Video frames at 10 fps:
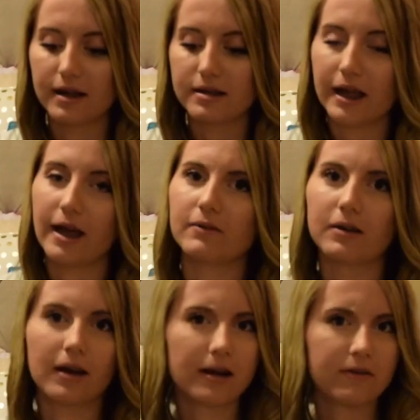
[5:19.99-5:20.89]
They have a
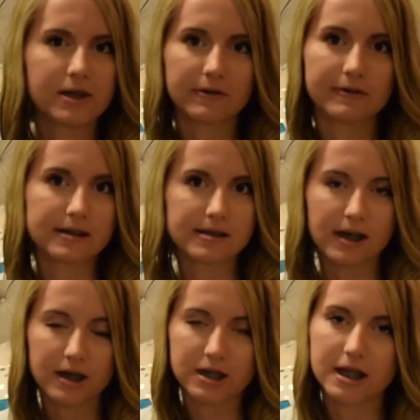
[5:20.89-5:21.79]
lot of different
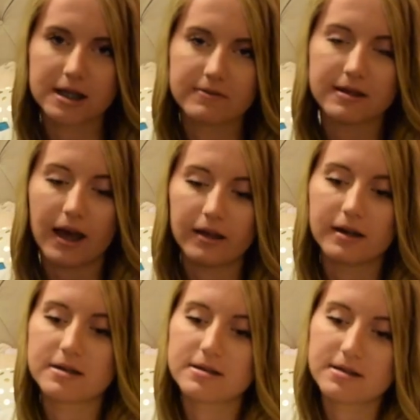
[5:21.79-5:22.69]
selections of
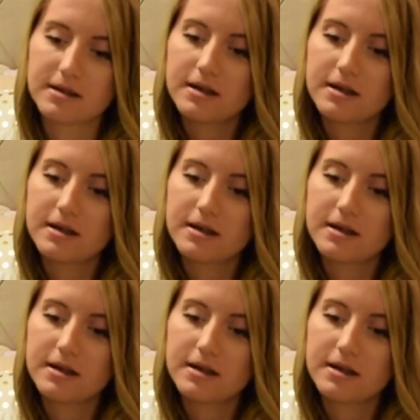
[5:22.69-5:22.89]
Tyler's